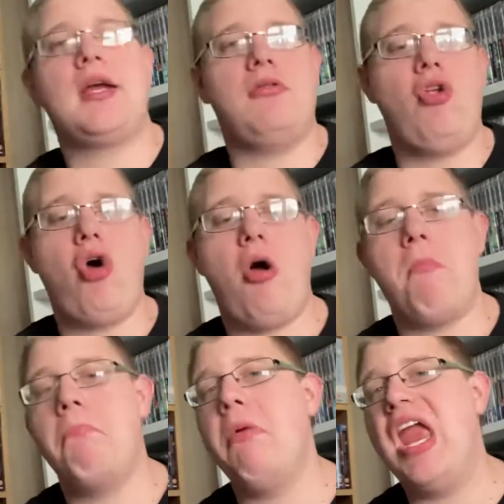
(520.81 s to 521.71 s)
Not a
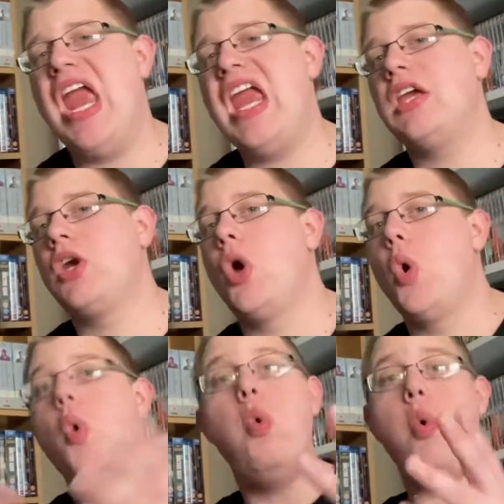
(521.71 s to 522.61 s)
big,
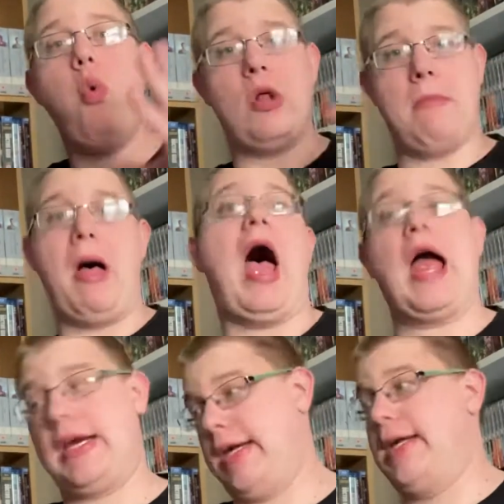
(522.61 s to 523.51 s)
ooh, they're
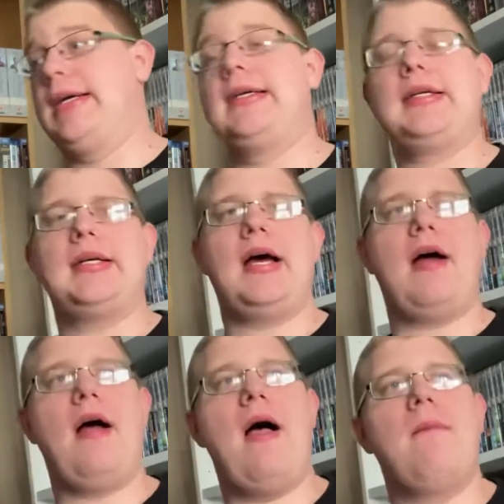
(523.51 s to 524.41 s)
back.
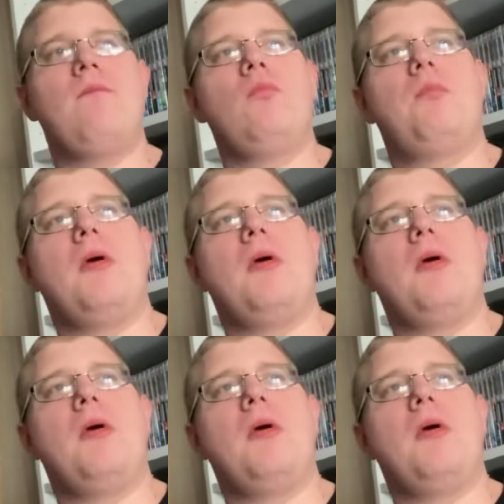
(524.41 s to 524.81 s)
But the